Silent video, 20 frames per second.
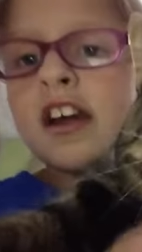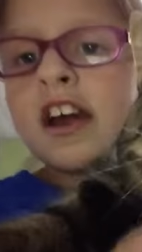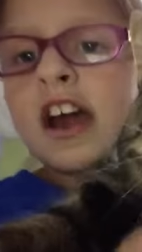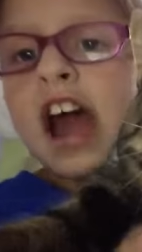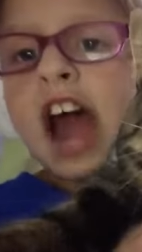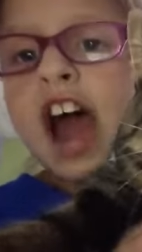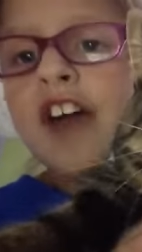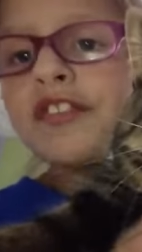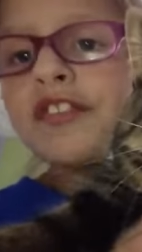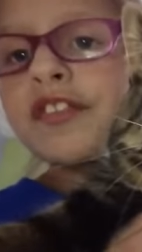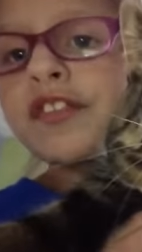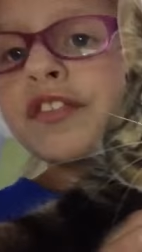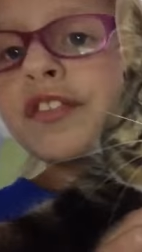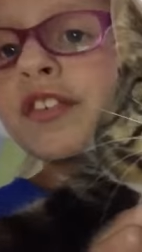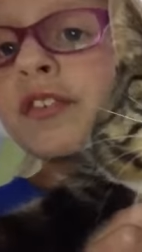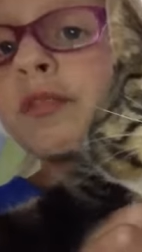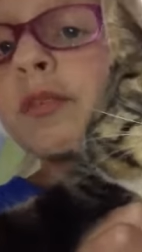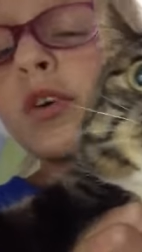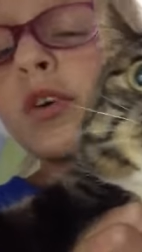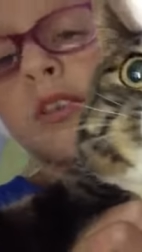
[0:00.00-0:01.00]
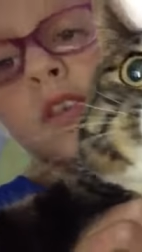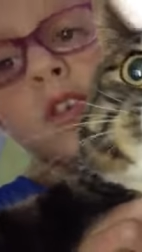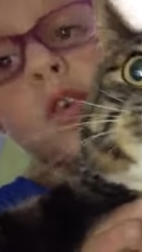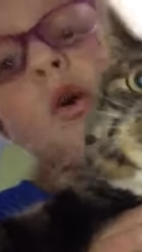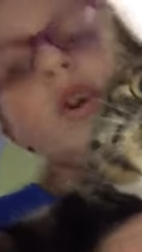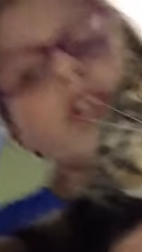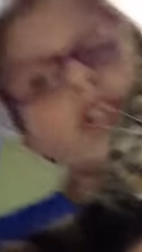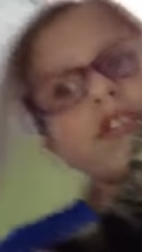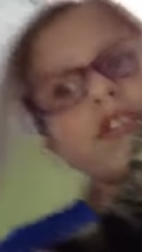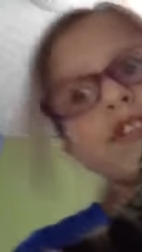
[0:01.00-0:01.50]
half of, well,
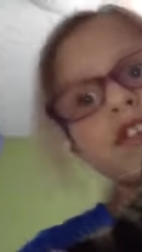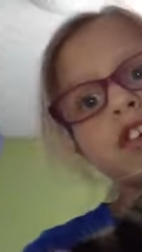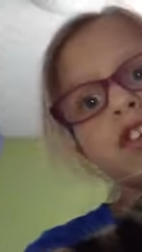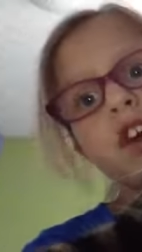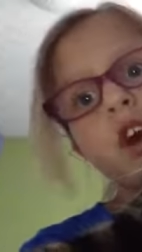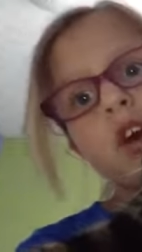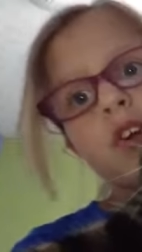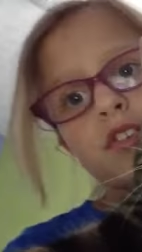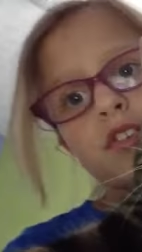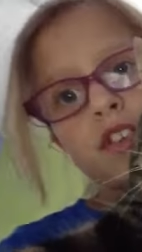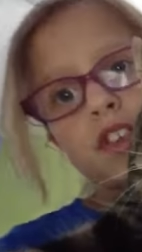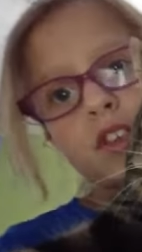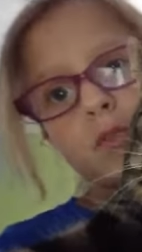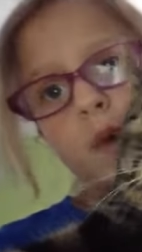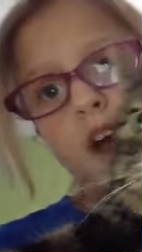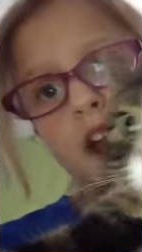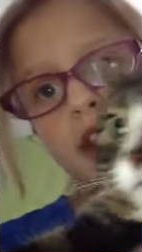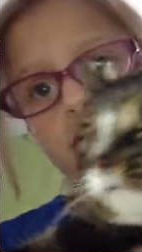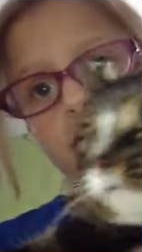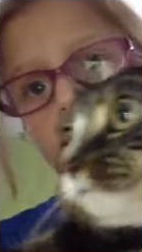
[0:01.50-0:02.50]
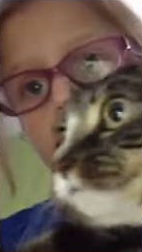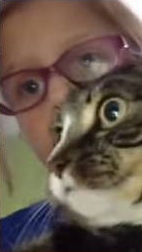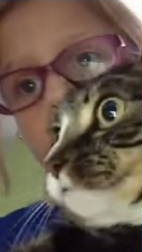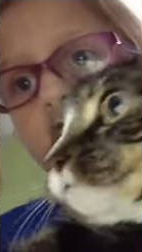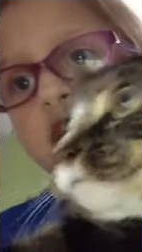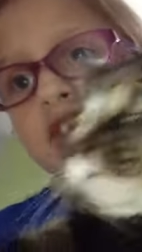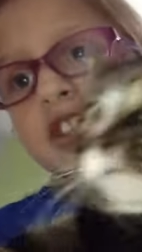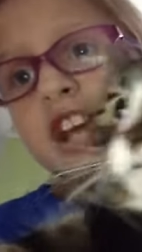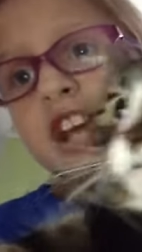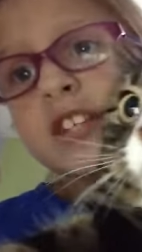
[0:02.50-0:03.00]
quarter of her nose is white.
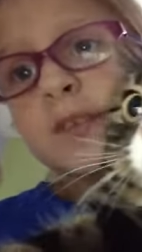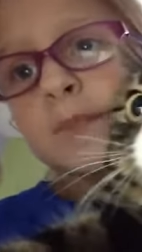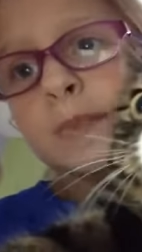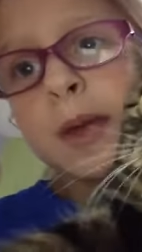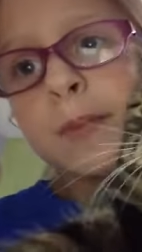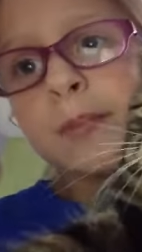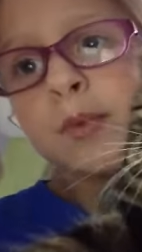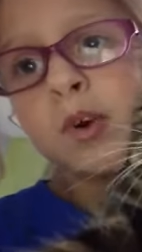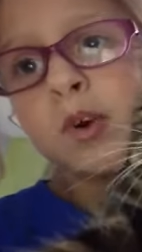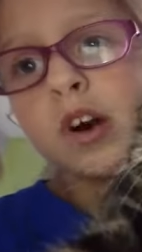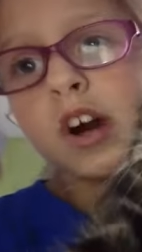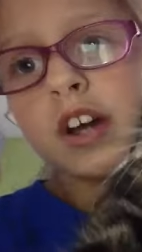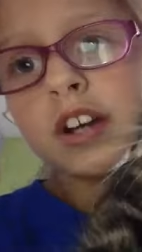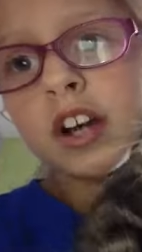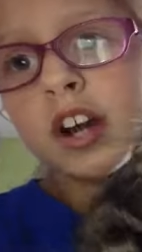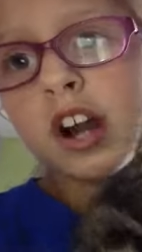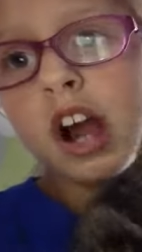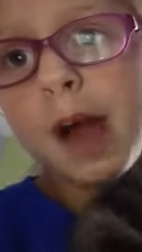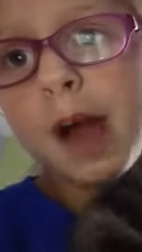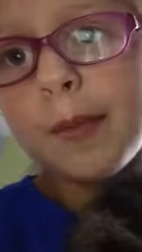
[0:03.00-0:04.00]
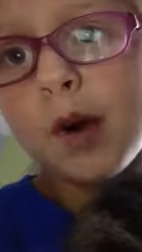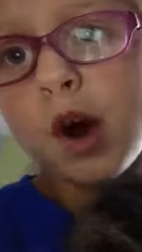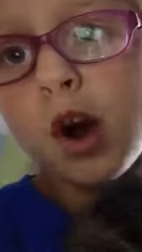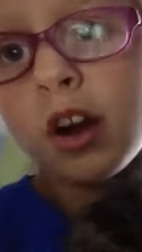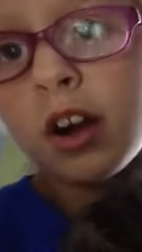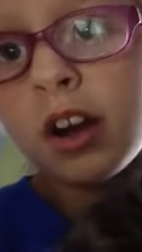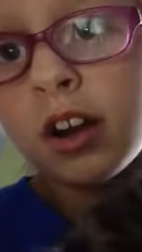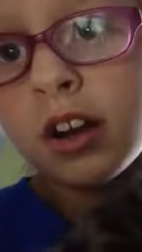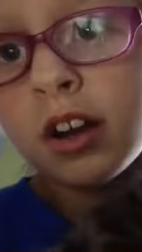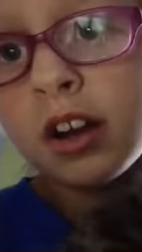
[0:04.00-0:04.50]
She has a pimple on her eyeball,
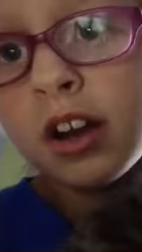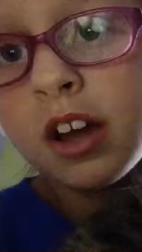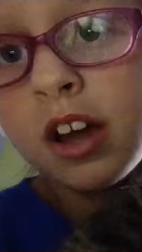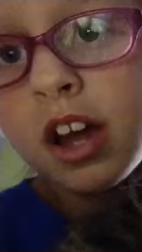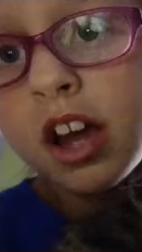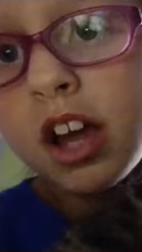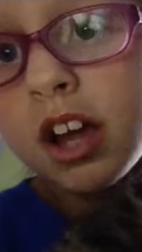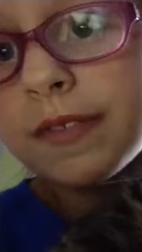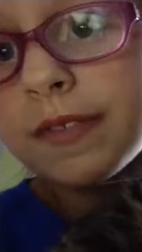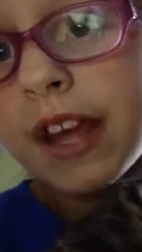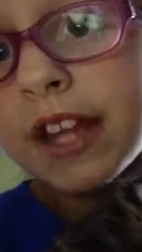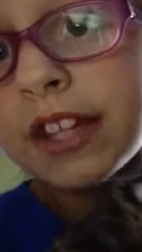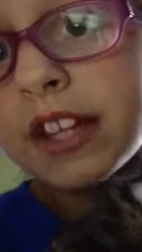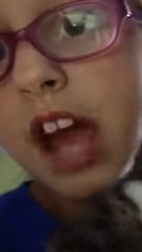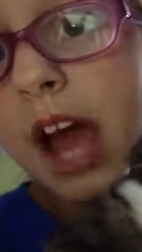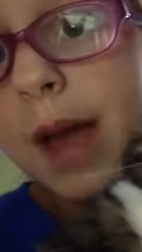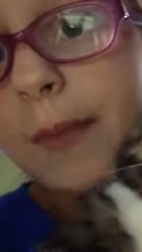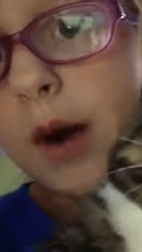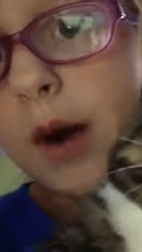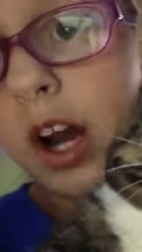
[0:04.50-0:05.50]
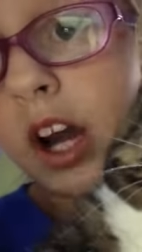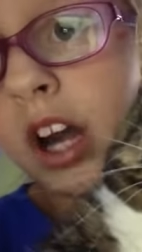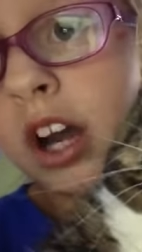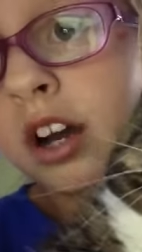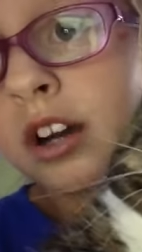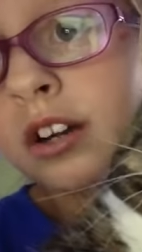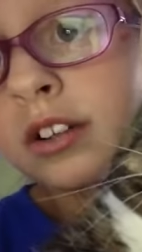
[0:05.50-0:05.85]
her right eyeball.